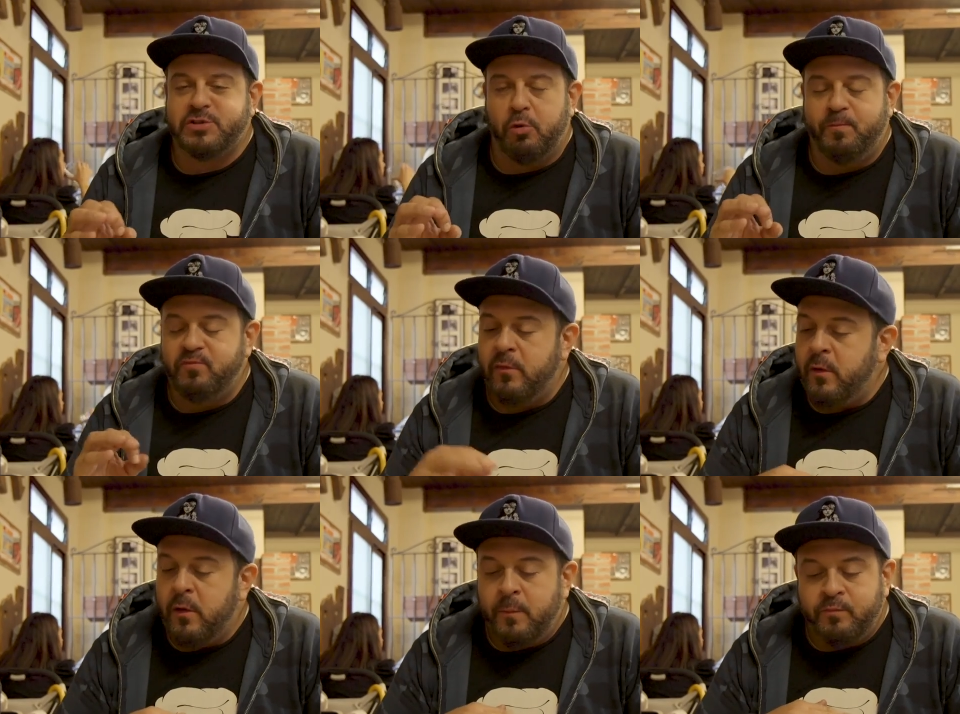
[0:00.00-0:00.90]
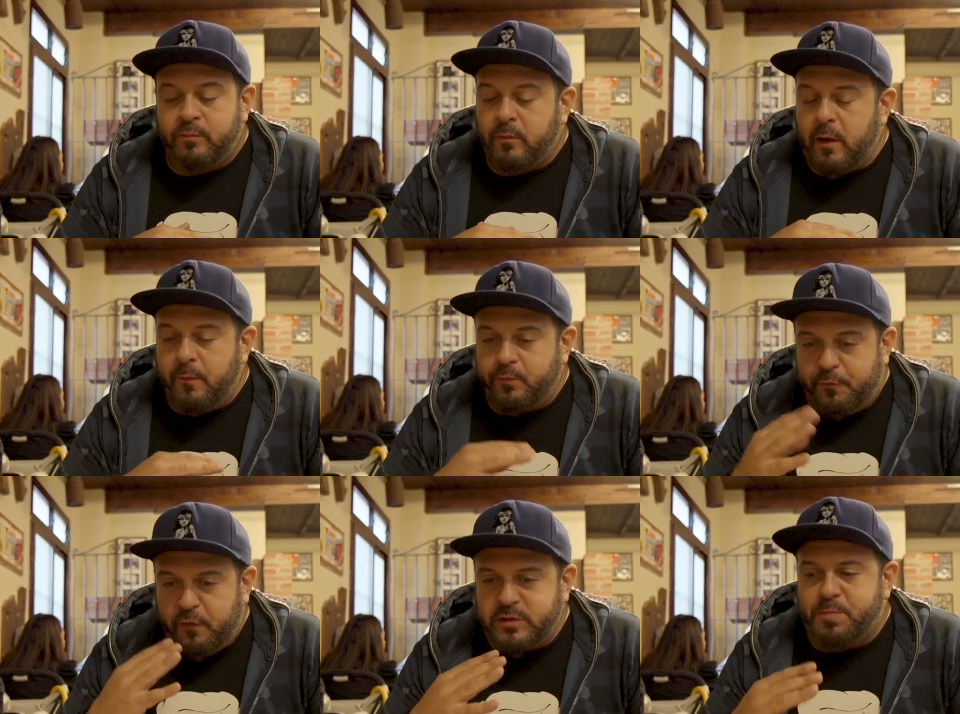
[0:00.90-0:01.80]
So
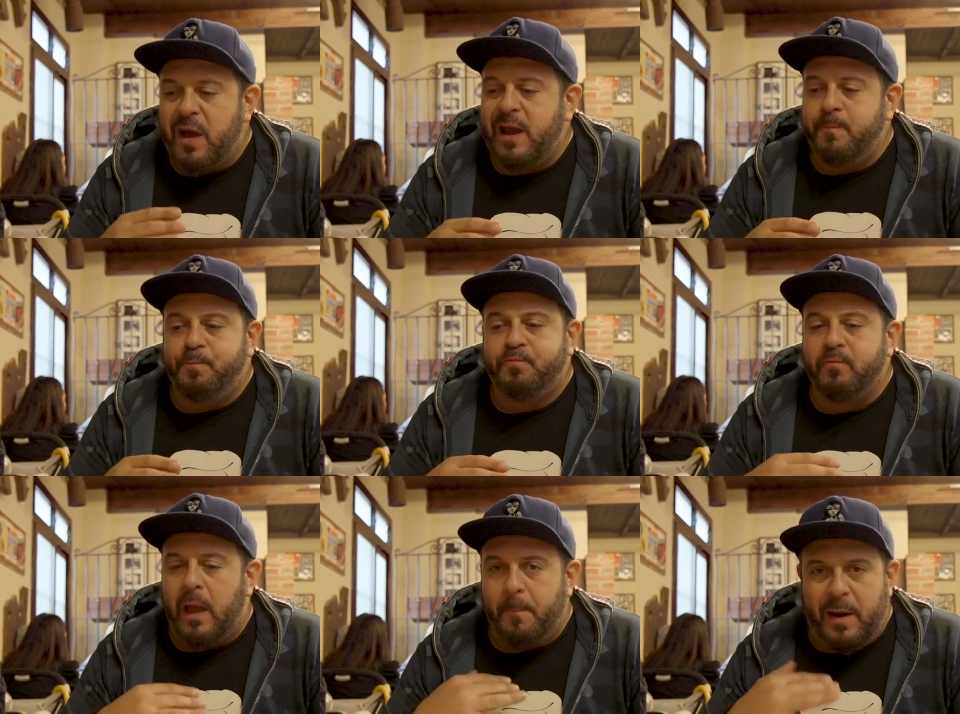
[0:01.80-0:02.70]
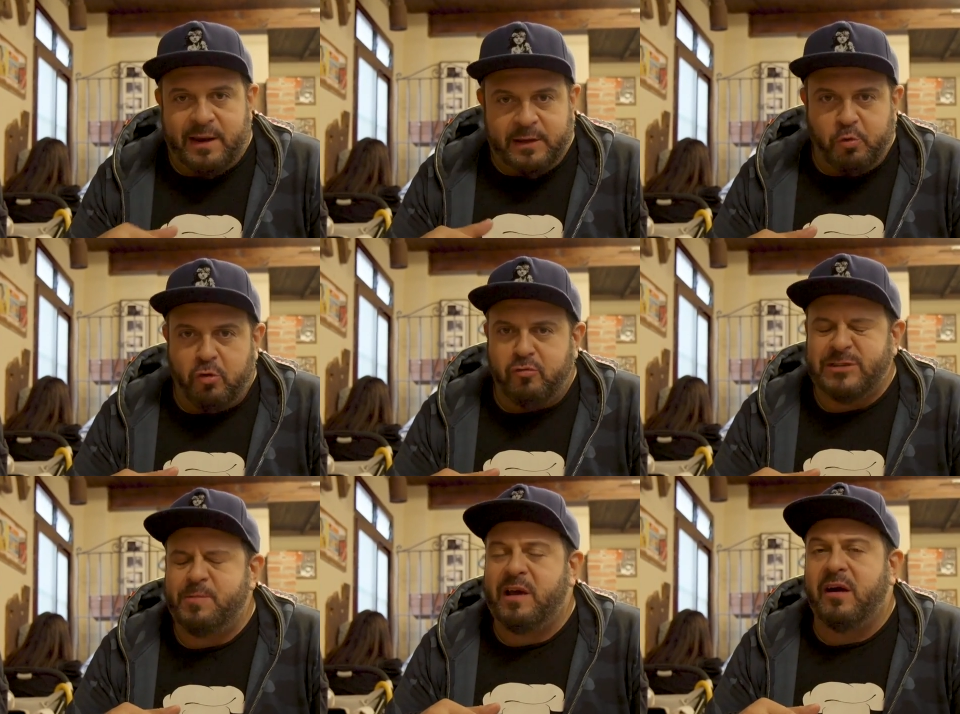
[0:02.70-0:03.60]
first bite, I'm biting into a
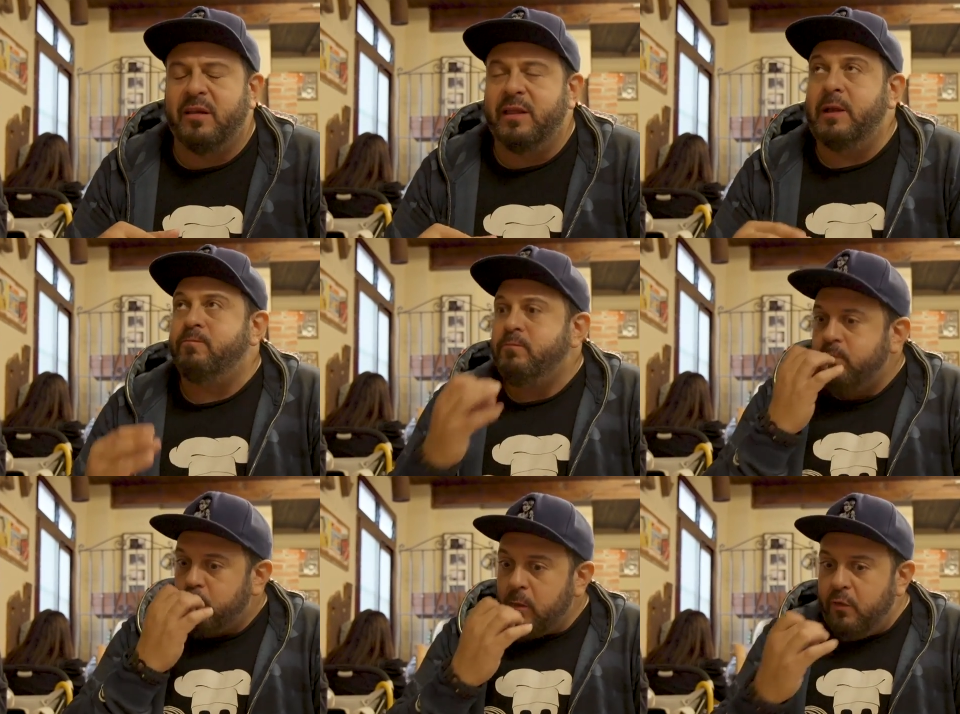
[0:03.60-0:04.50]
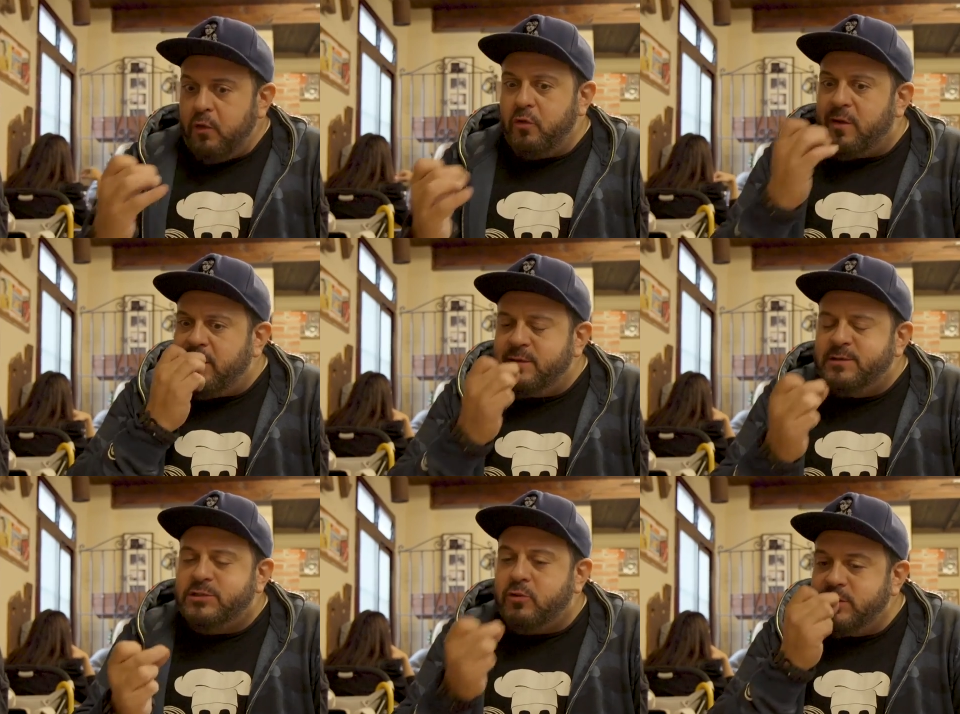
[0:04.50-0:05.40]
crispy cutlet, and then you're getting
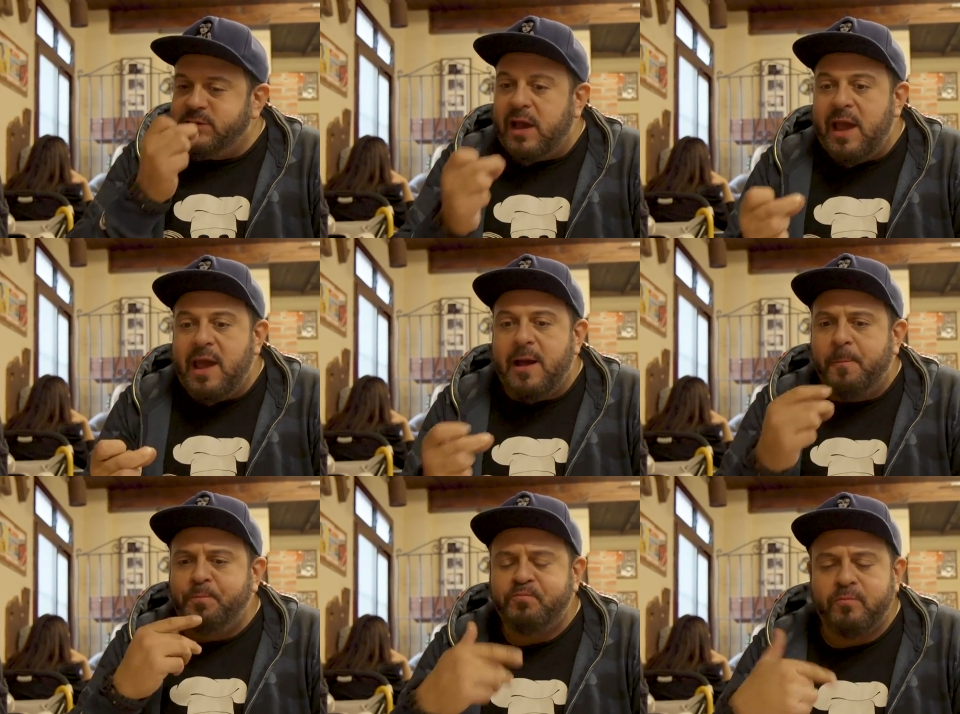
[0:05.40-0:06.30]
strings of ham